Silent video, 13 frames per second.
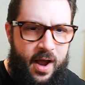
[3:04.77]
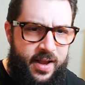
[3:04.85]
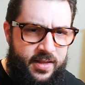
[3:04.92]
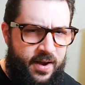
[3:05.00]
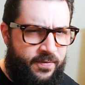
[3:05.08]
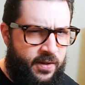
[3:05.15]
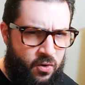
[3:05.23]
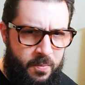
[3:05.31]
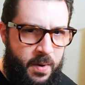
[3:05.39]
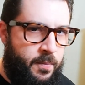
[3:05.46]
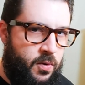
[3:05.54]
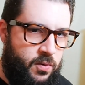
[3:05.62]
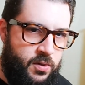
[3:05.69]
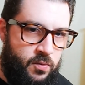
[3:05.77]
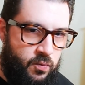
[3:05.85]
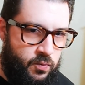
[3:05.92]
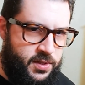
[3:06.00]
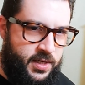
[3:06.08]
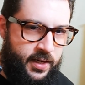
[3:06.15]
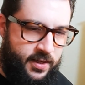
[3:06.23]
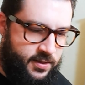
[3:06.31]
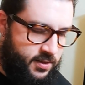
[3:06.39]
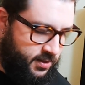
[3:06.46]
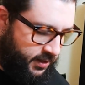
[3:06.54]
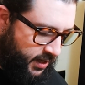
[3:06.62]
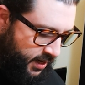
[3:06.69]
I definitely remember seeing this
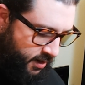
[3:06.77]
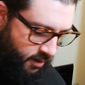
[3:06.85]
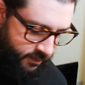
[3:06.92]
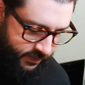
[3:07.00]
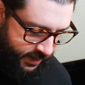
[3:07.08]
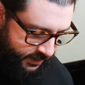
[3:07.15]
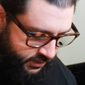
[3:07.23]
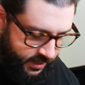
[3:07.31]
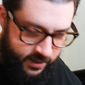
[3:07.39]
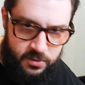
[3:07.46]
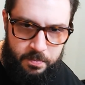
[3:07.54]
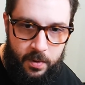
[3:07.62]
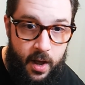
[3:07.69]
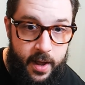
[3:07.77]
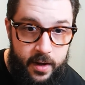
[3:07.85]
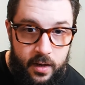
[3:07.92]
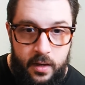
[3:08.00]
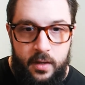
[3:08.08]
as a kid on VHS, but